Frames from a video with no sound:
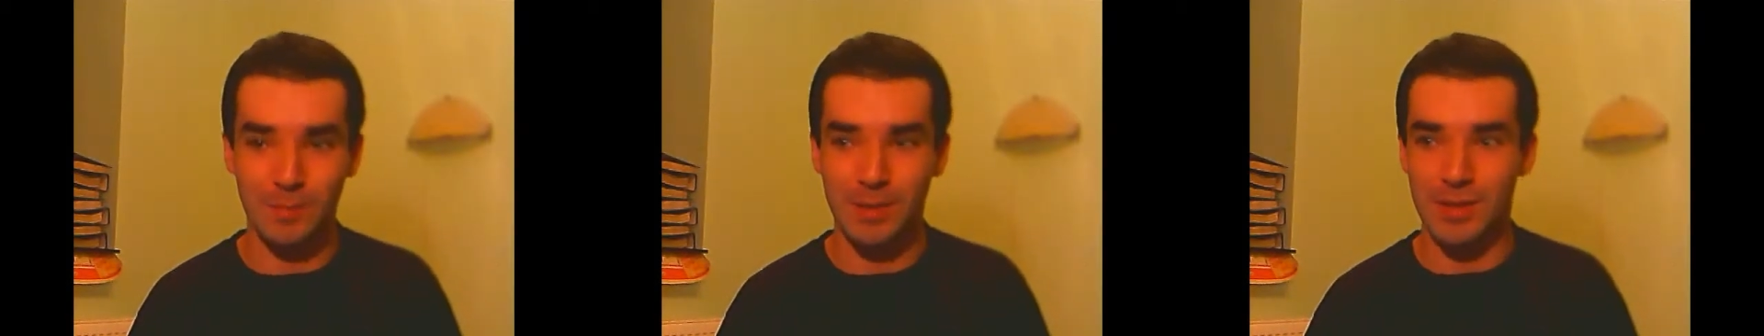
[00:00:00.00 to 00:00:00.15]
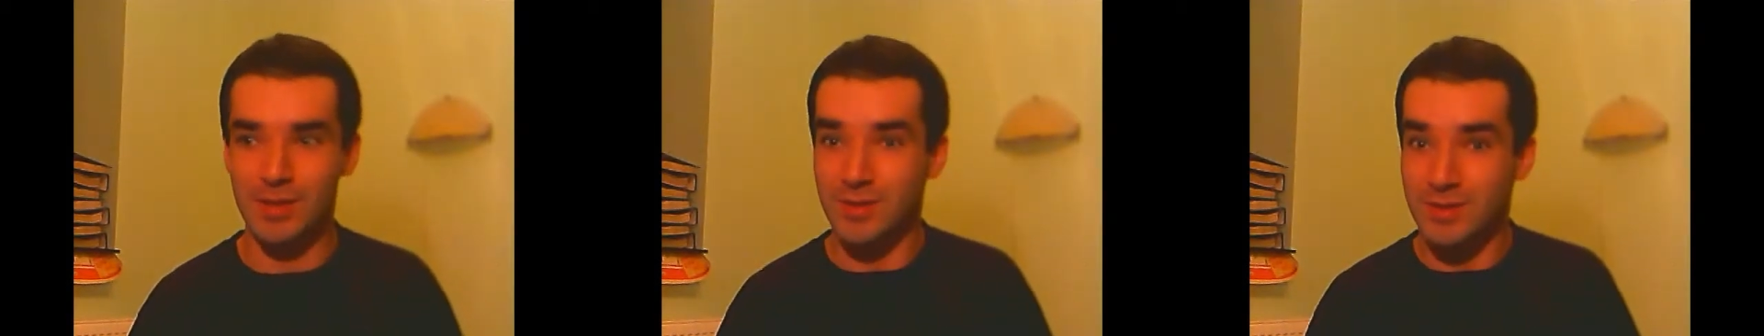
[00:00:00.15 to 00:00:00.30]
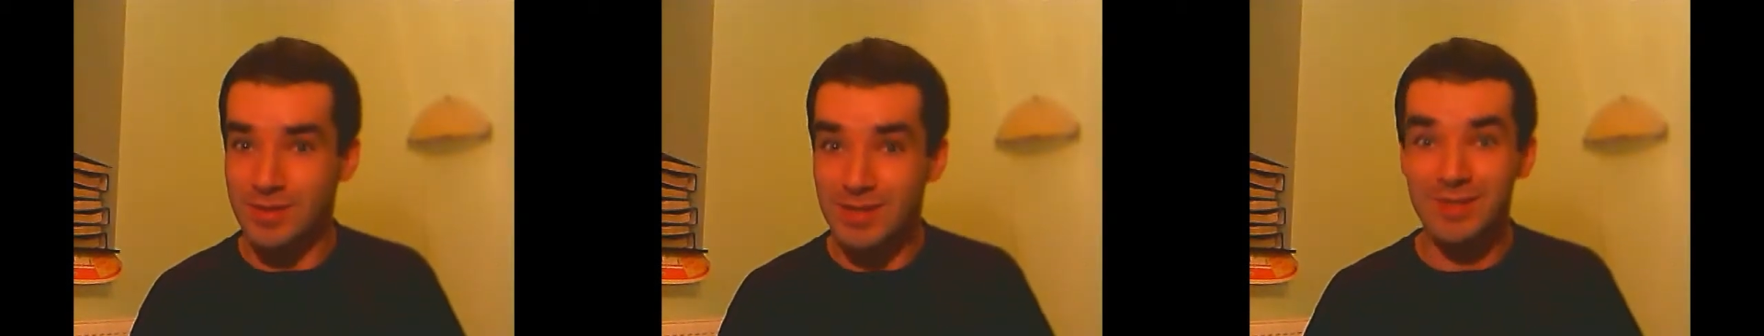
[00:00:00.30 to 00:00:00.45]

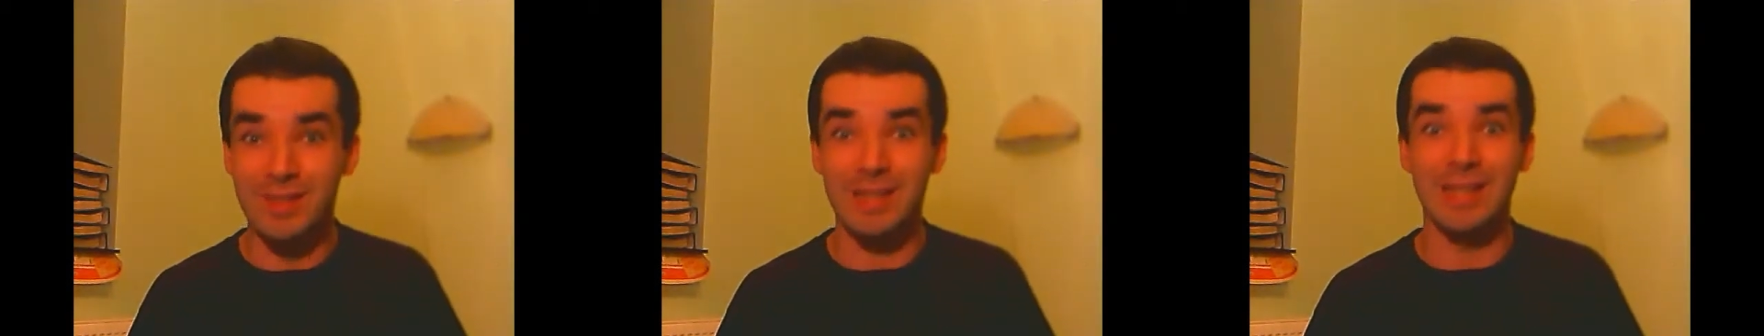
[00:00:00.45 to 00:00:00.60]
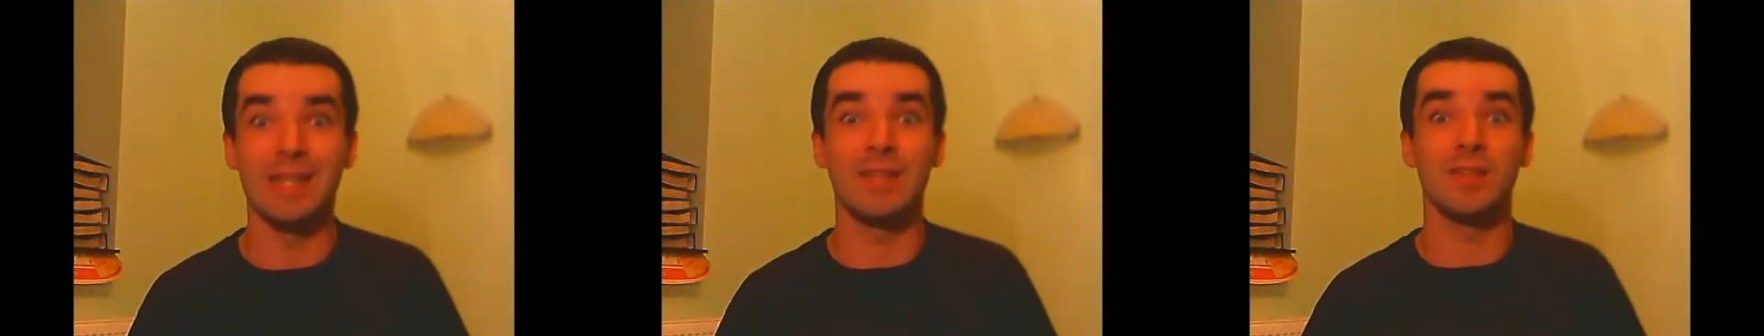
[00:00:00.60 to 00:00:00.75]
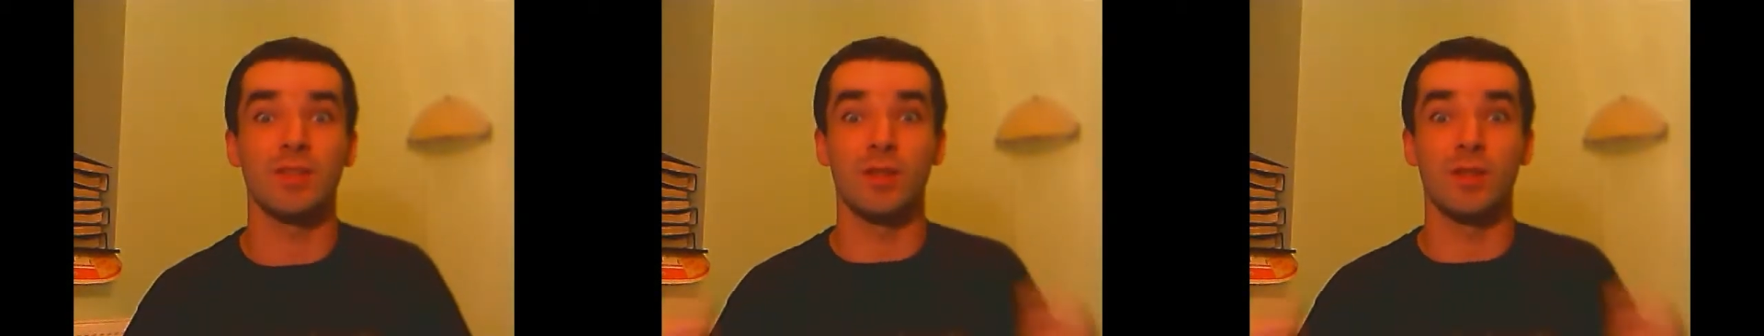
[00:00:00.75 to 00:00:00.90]
because this
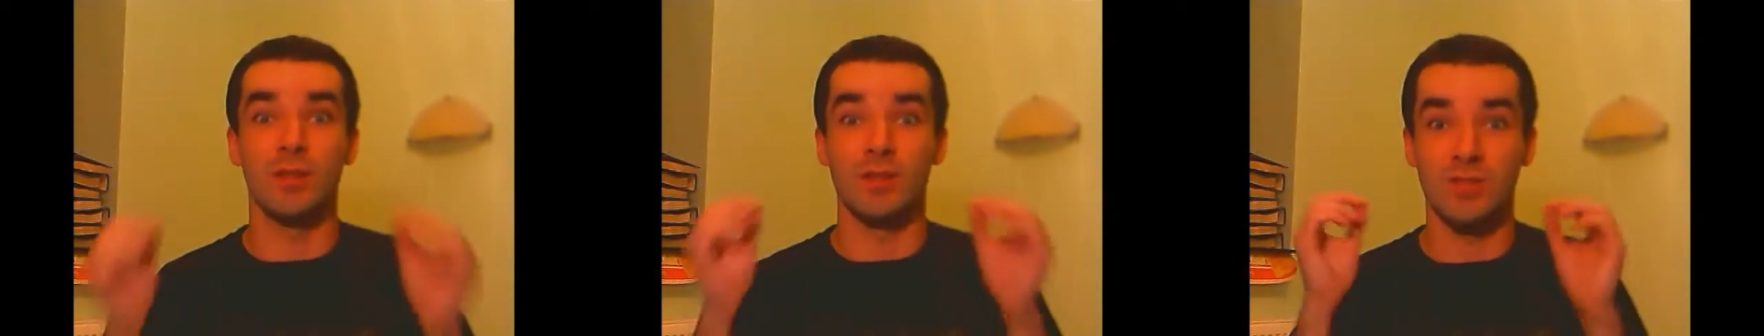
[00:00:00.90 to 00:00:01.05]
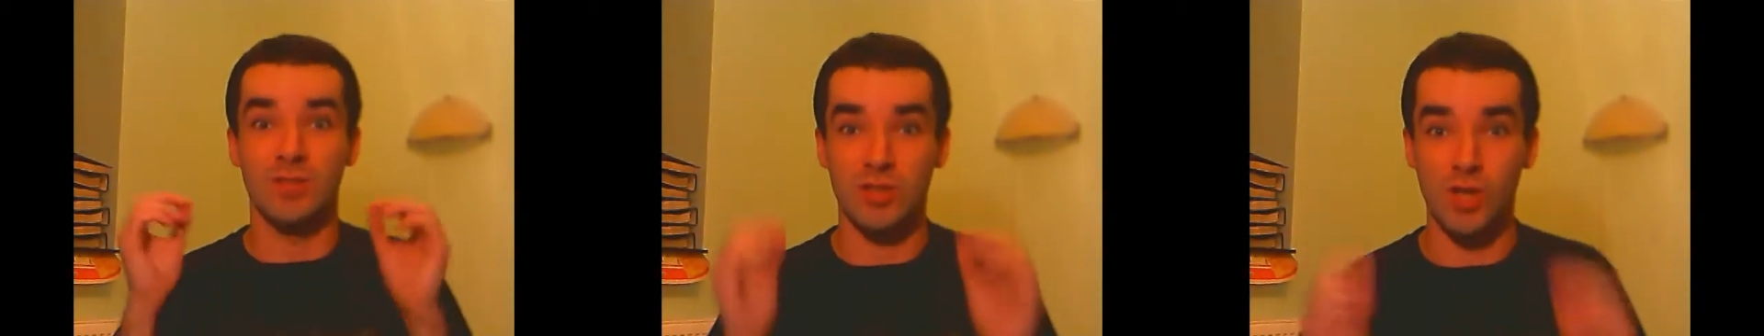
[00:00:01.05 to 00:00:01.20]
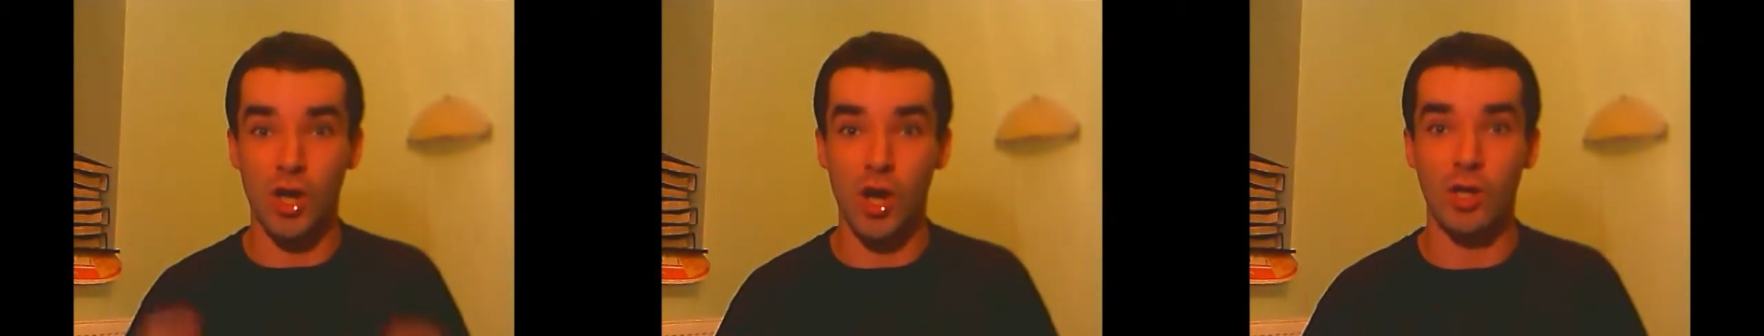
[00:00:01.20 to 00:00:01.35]
is a
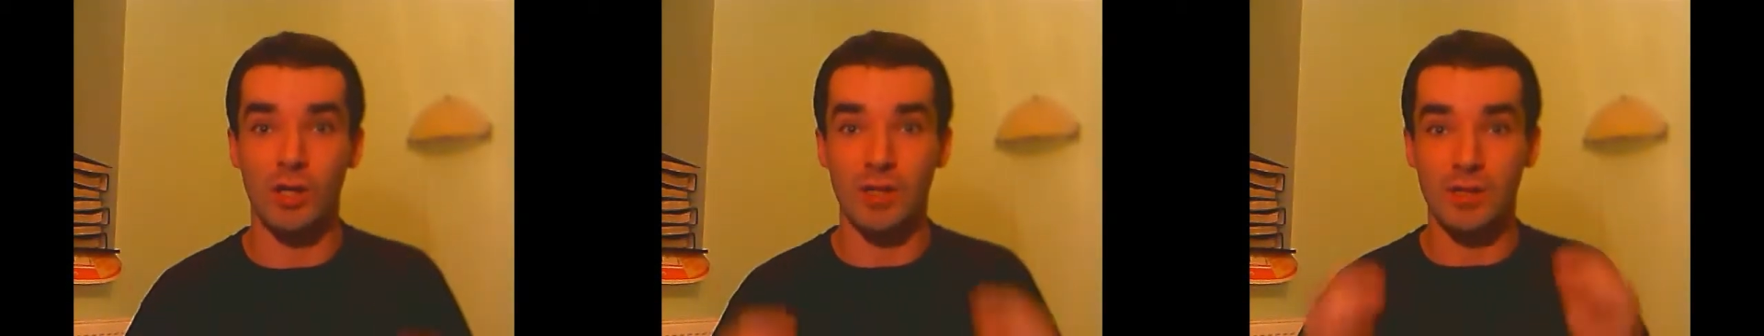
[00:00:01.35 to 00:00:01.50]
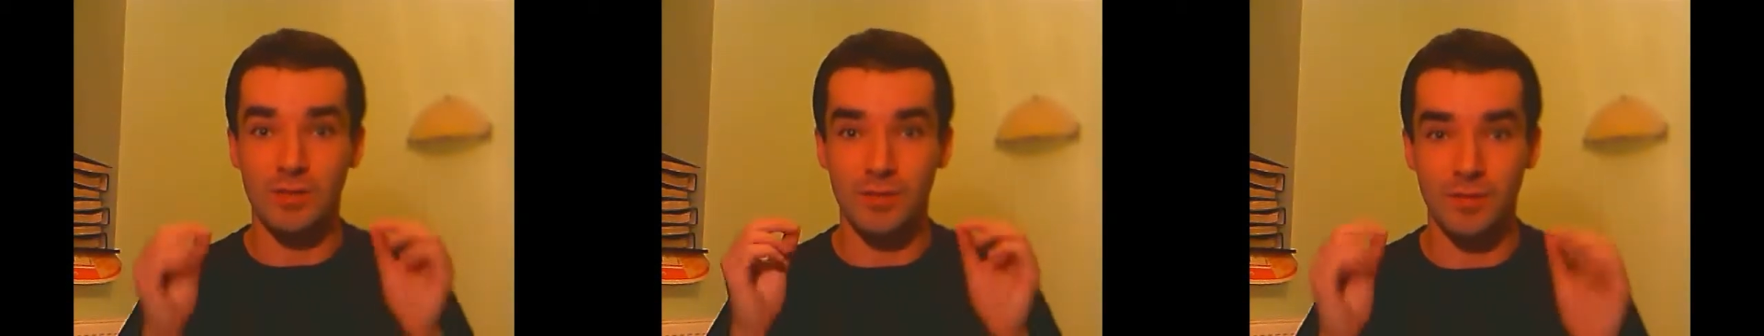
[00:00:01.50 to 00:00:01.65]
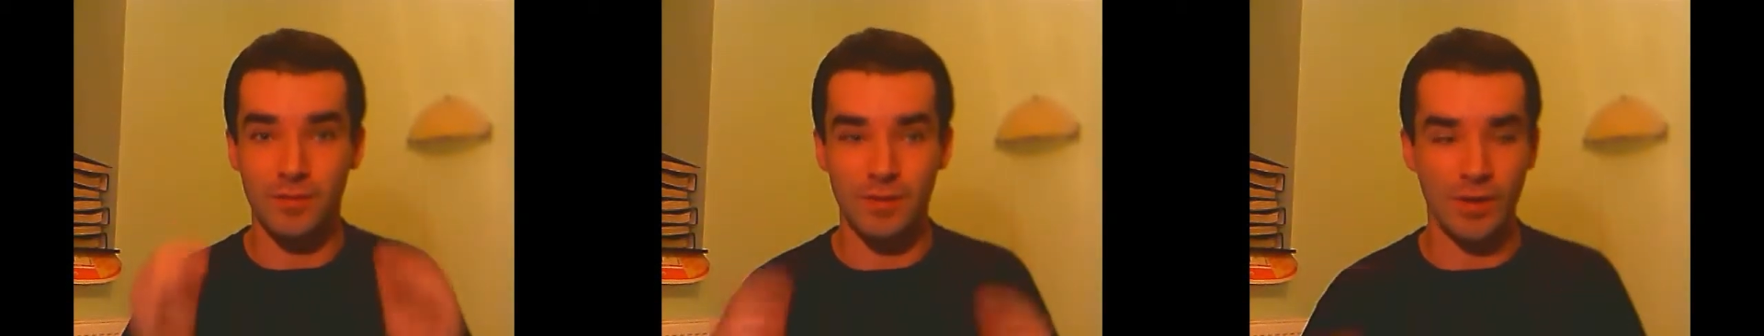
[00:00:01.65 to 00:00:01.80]

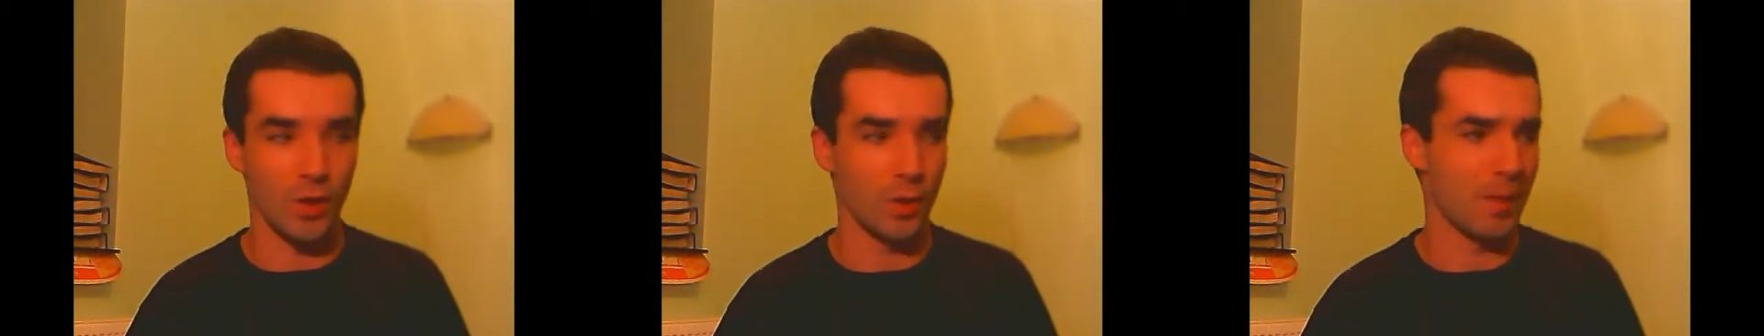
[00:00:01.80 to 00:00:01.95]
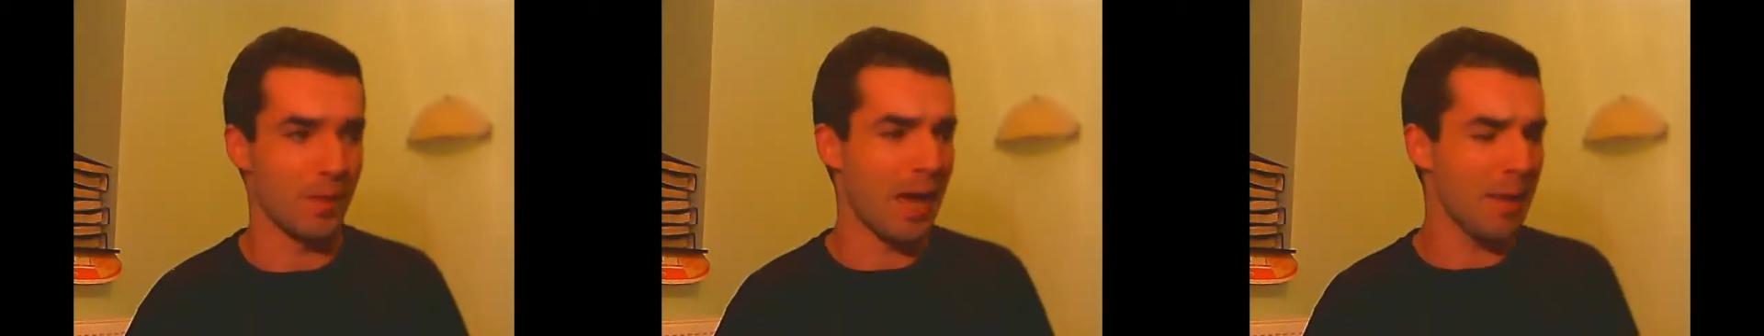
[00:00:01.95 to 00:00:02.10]
solid film,